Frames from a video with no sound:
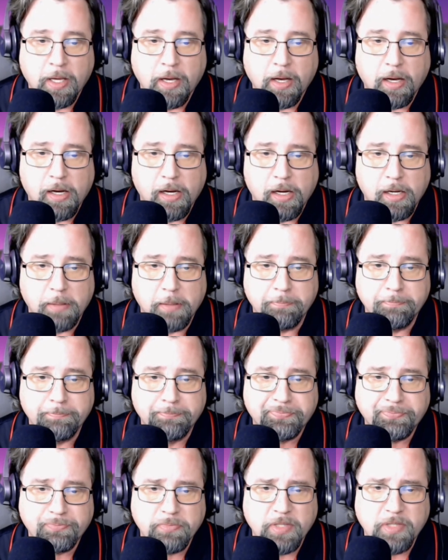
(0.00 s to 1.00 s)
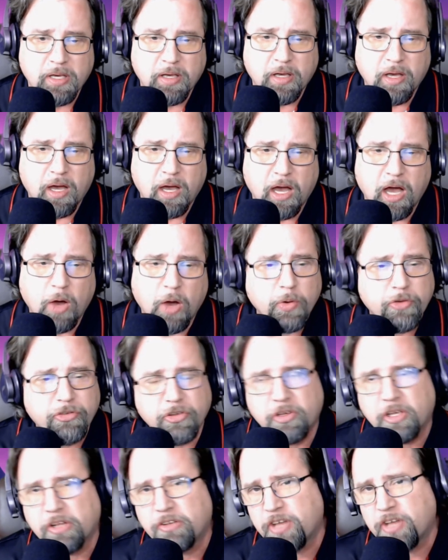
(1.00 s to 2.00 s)
Um, I always
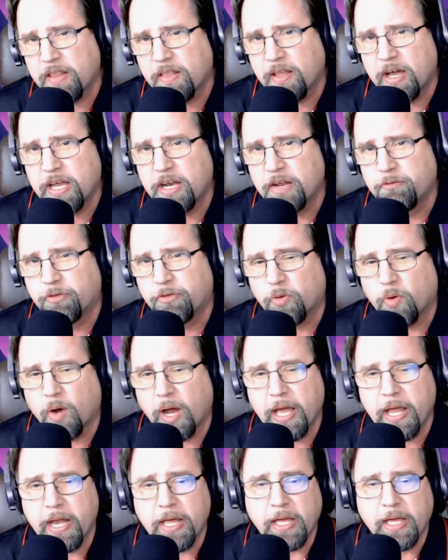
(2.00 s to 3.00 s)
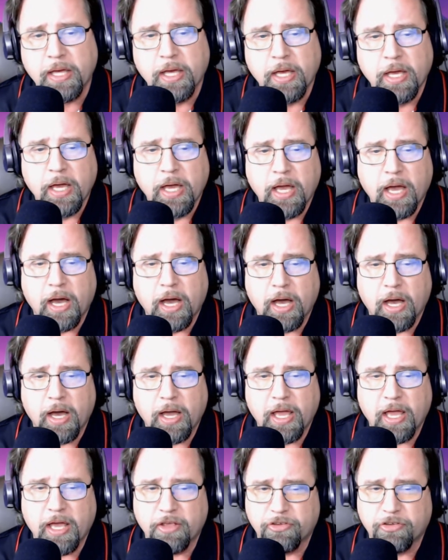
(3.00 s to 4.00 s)
look at Deadline and Variety uh,
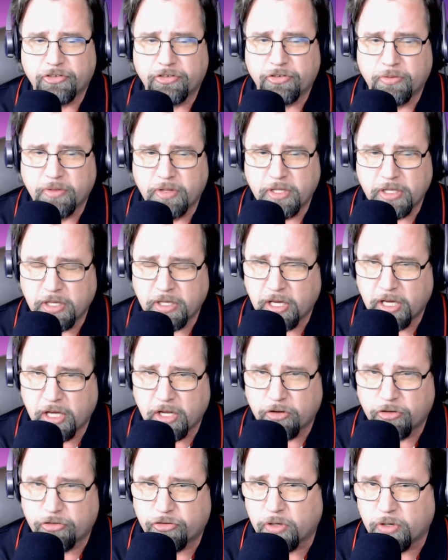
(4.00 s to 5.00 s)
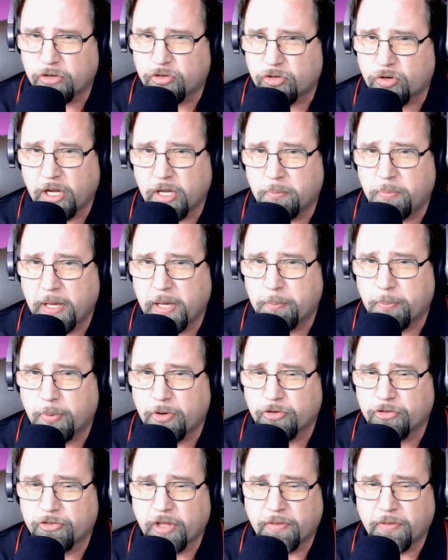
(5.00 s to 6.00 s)
as the industry trade
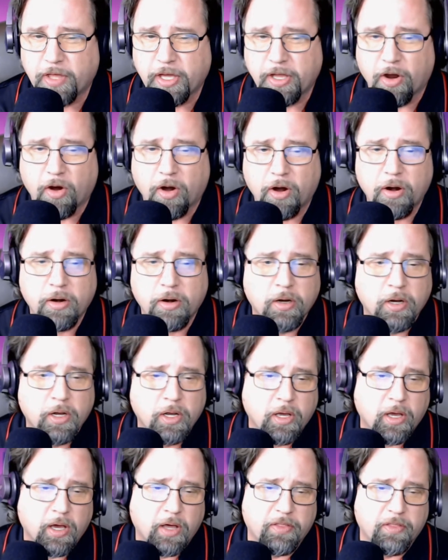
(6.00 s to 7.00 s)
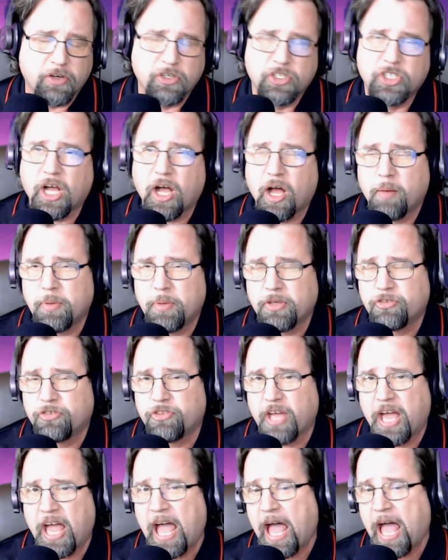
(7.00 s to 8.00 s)
papers that they are. Their job is
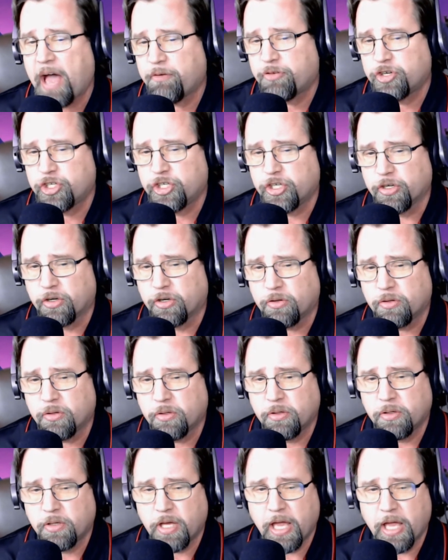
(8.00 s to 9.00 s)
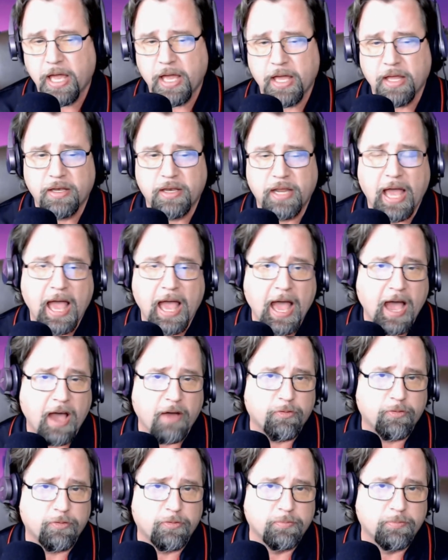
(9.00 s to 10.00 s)
to half shill and
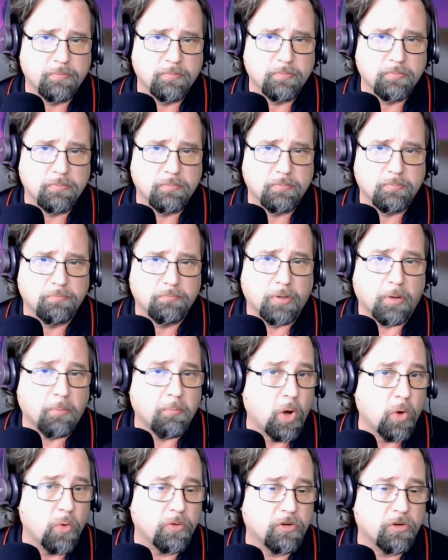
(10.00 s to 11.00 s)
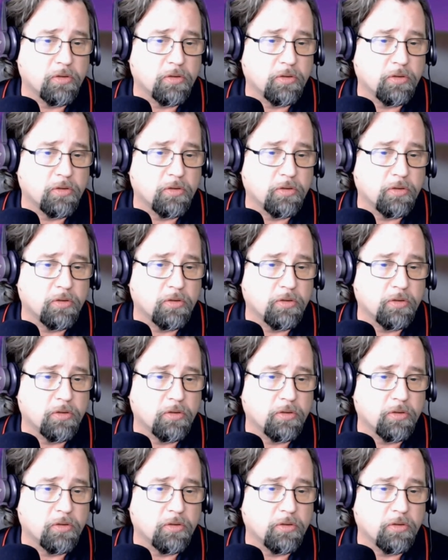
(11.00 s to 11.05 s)
half promote.